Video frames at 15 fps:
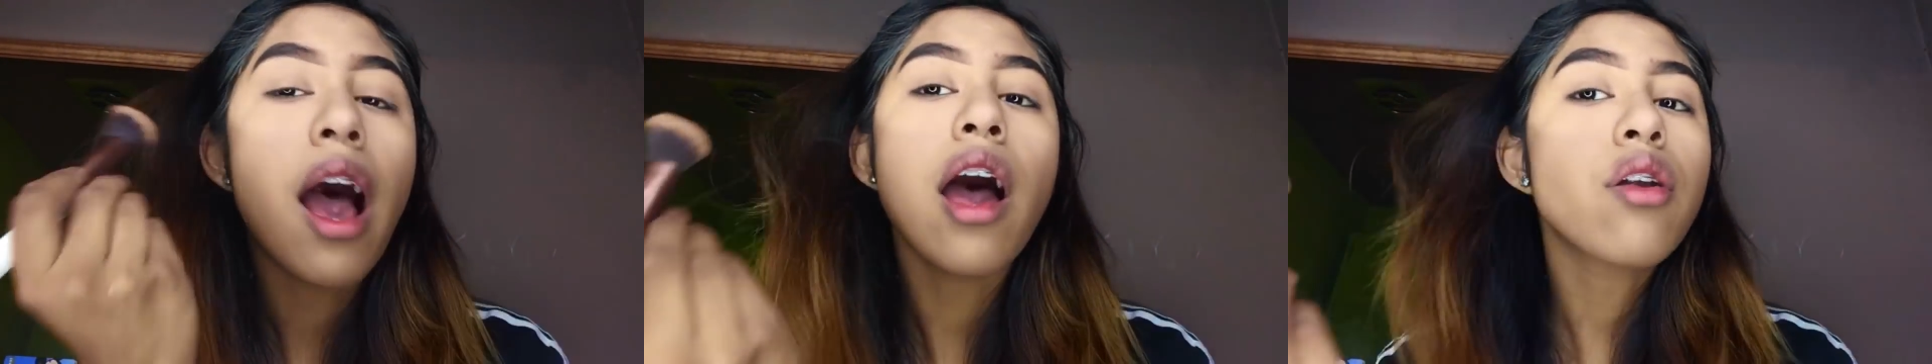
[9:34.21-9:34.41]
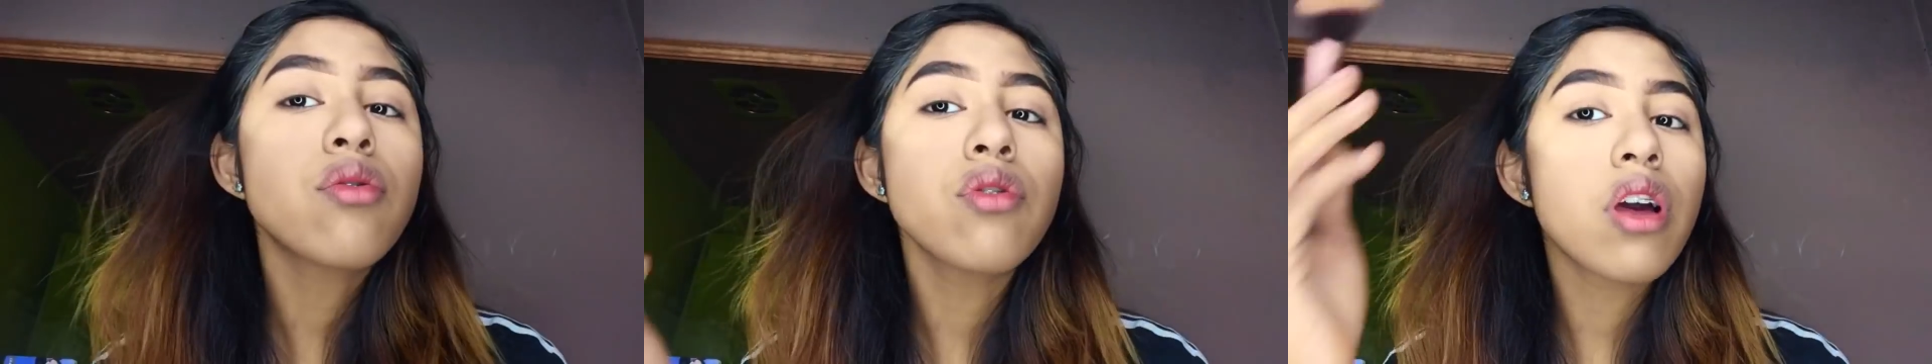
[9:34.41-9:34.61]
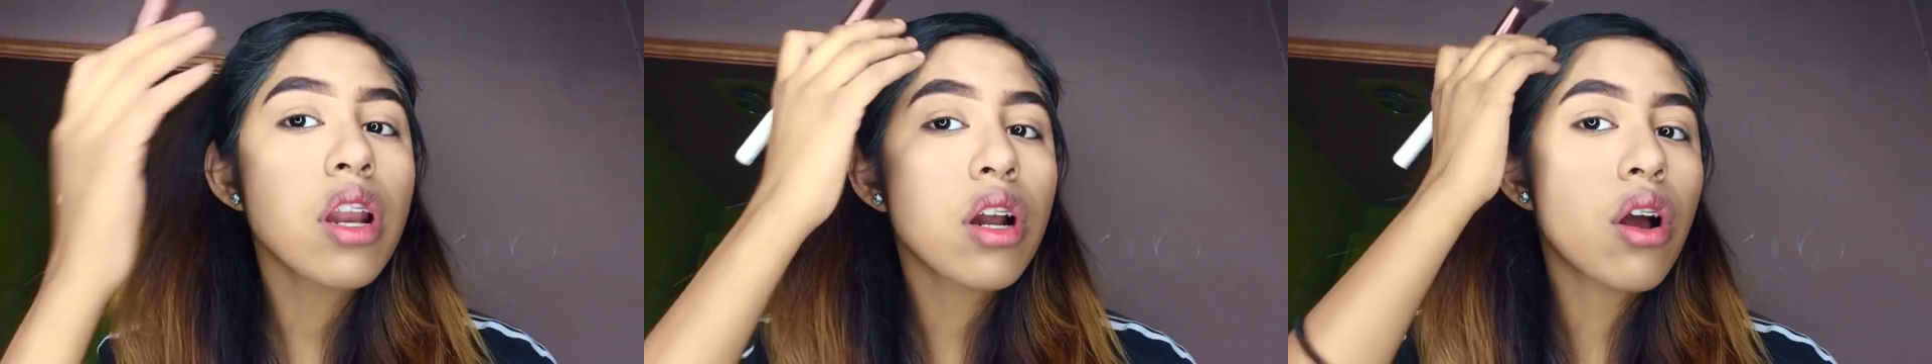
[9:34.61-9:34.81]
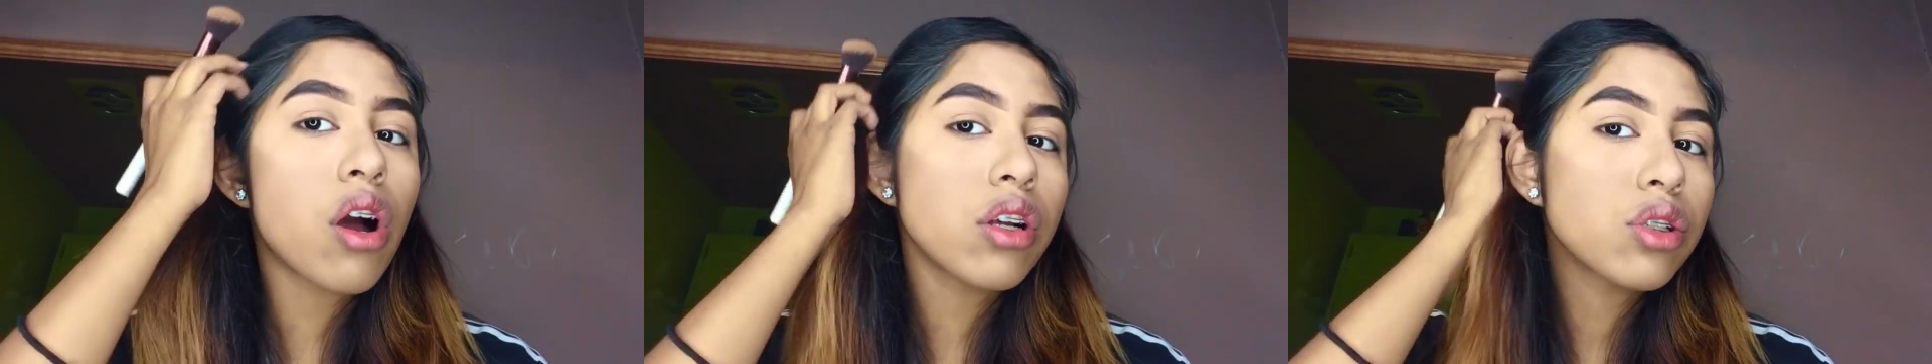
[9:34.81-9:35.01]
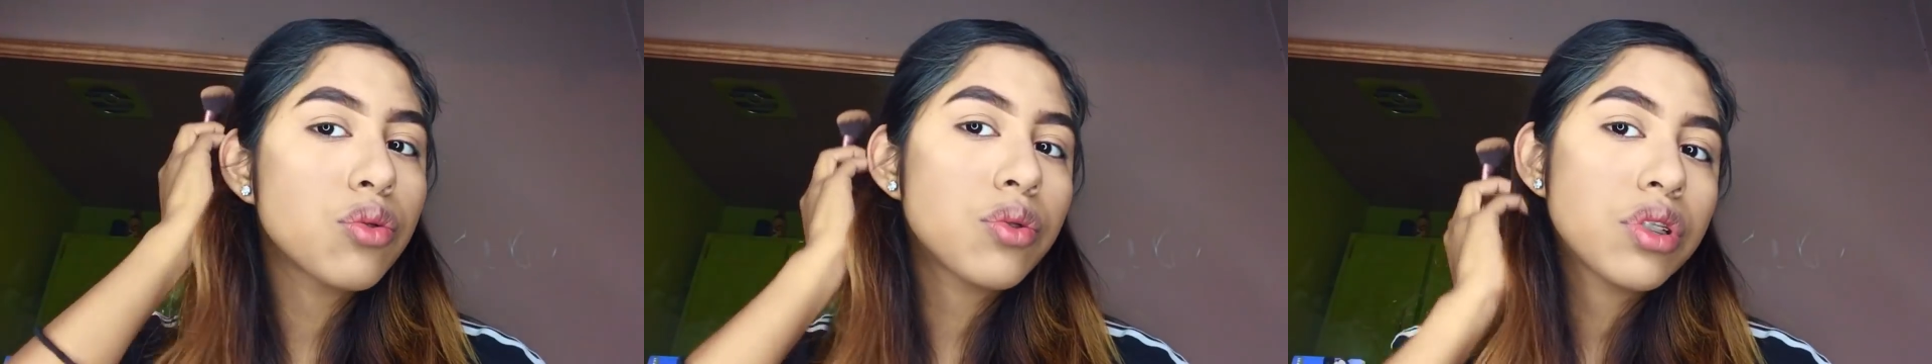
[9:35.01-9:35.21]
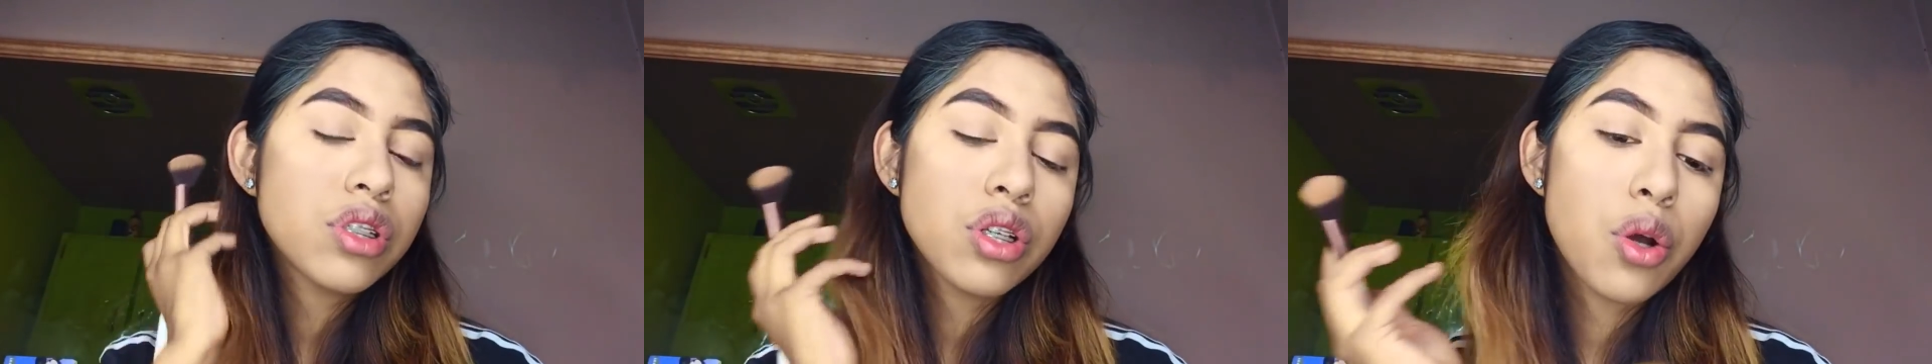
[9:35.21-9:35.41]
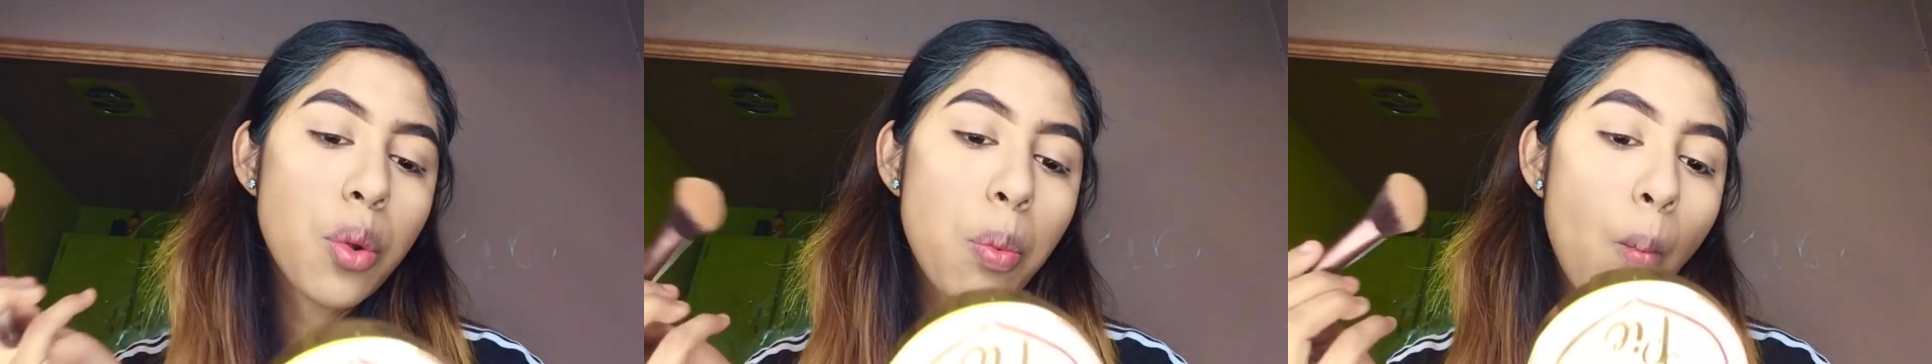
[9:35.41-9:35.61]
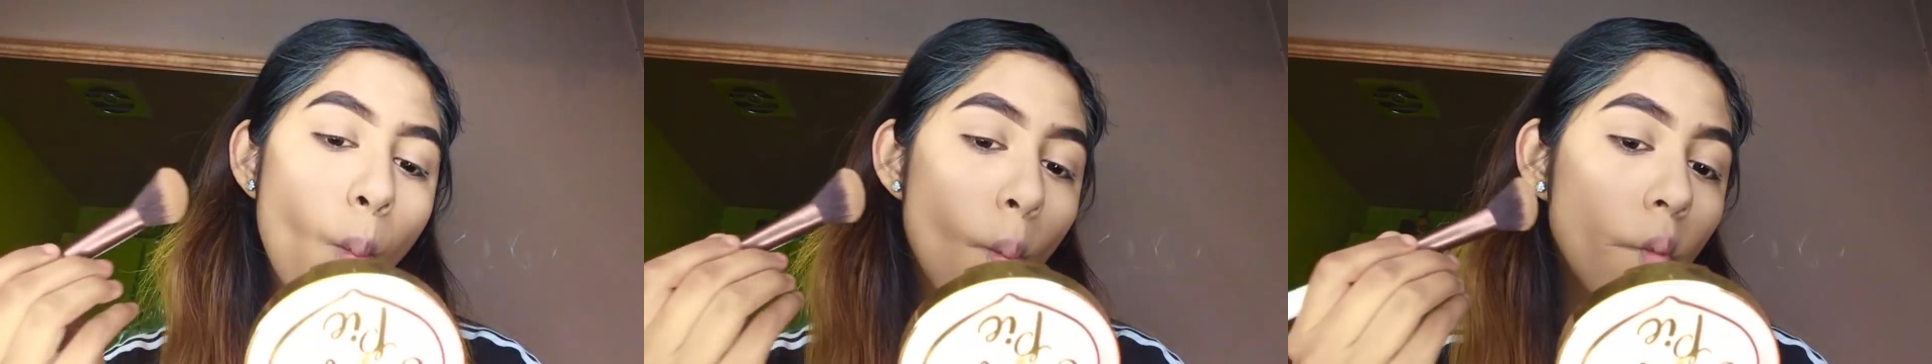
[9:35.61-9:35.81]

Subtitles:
I don't know how to contour, so.